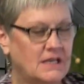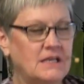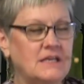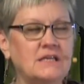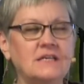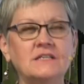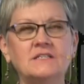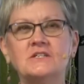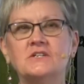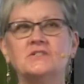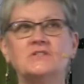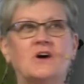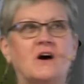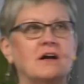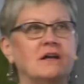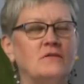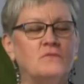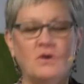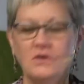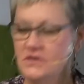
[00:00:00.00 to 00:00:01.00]
He has a
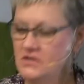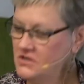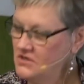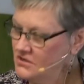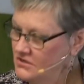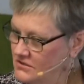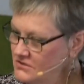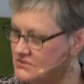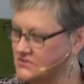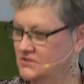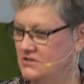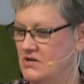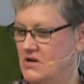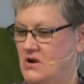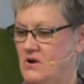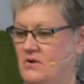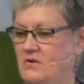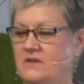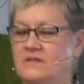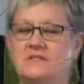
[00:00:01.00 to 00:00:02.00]
song he wrote years
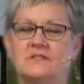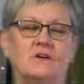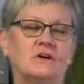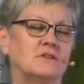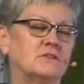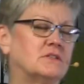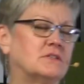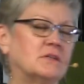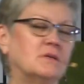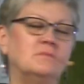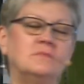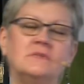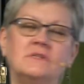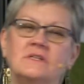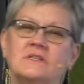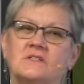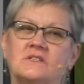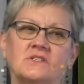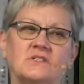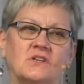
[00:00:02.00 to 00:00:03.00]
ago. It's called
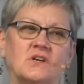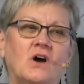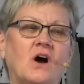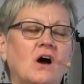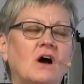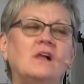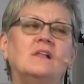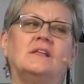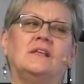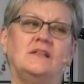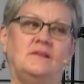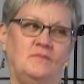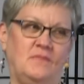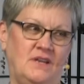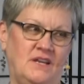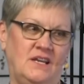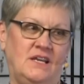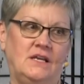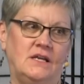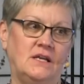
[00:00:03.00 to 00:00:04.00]
Something's Calling
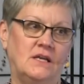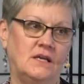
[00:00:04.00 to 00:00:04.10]
Me.